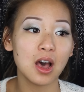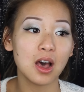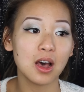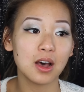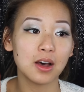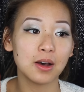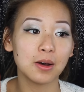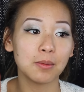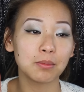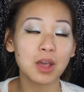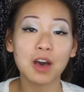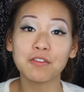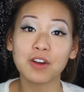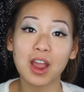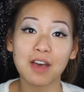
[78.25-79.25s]
um,
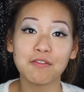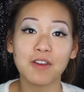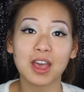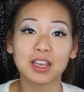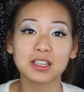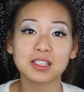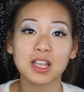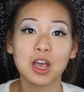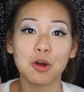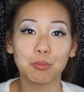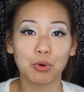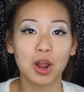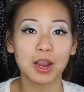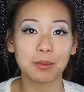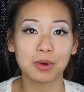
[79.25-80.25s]
Cover FX
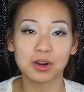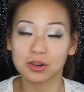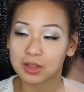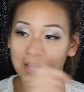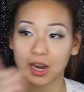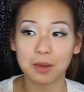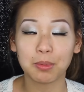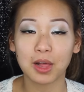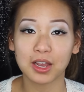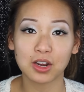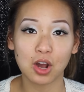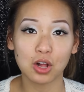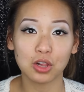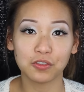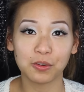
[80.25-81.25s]
primer that I applied
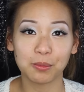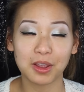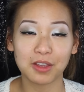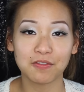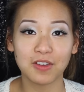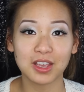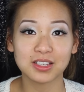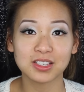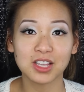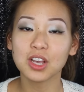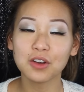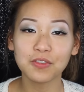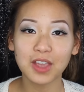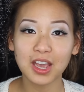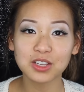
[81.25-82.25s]
all over my face. So
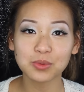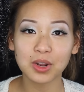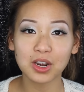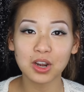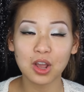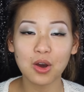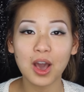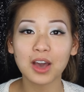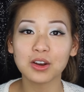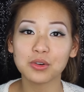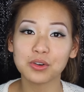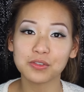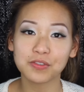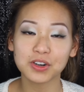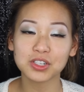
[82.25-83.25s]
if you guys wanna know how to
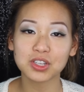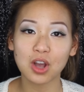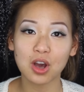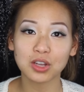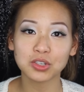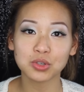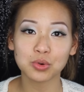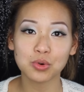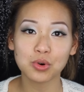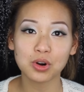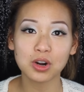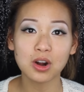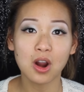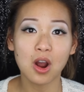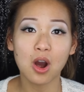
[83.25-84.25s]
reverse
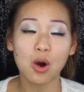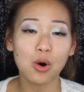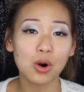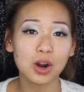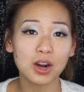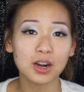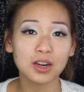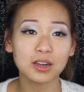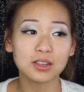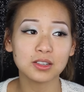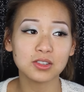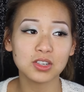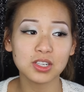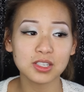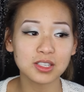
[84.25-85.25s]
contour or
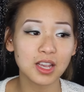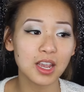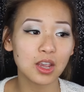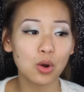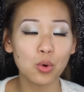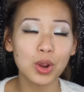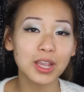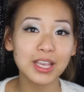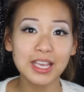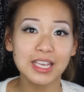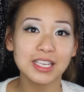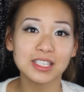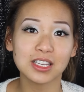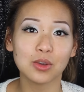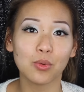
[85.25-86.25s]
just a quick,
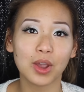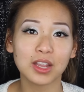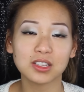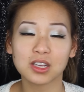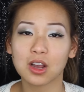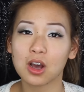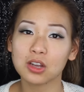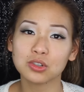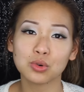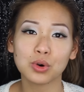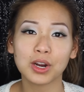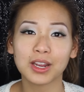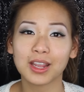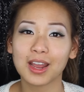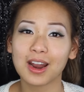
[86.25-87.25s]
easy way to
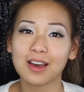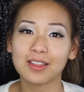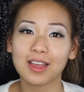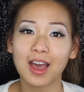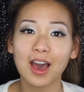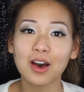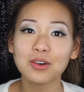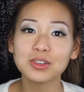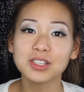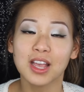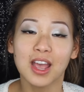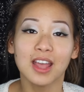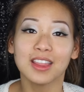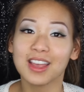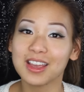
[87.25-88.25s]
contour and get out of the house,
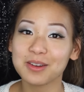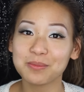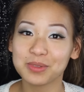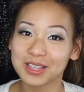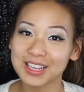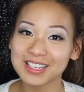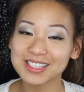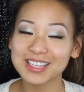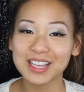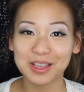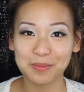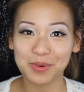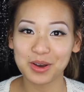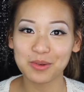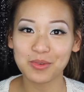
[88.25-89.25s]
then please
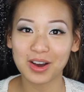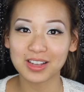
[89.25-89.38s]
keep on